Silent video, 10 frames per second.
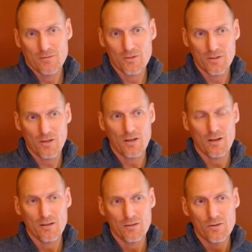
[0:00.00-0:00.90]

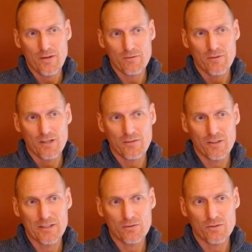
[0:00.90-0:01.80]
you have a very,
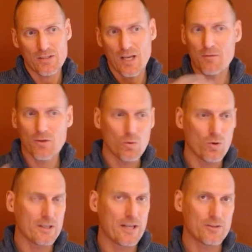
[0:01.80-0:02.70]
very difficult time
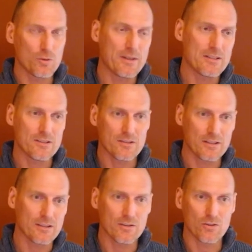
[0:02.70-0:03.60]
coordinating your pieces
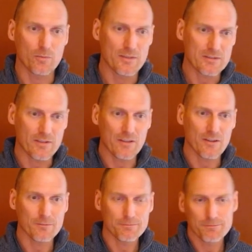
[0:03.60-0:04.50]
and doing much of
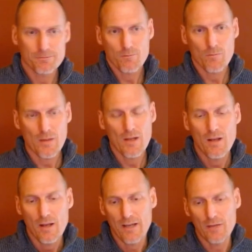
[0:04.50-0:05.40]
anything.
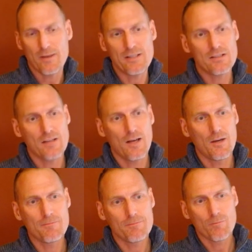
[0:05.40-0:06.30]
Anyways,
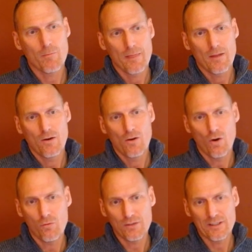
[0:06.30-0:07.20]

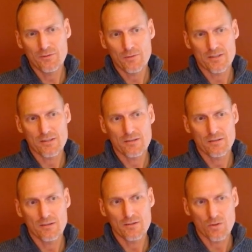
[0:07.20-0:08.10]
hopefully this was
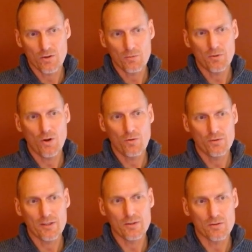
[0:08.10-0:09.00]
enjoyable.
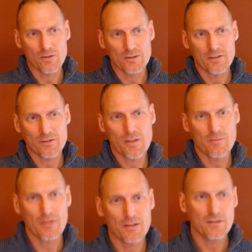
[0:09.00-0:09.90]
Hopefully you learned a little
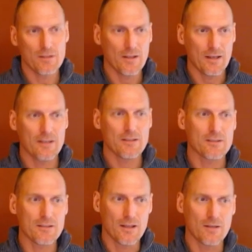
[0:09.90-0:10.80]
something,
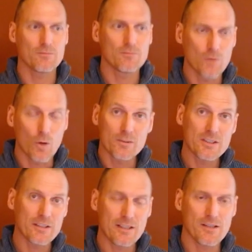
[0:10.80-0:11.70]
and hope to
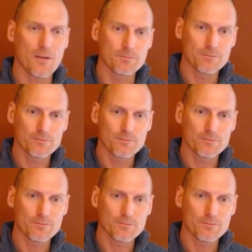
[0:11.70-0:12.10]
see you next time.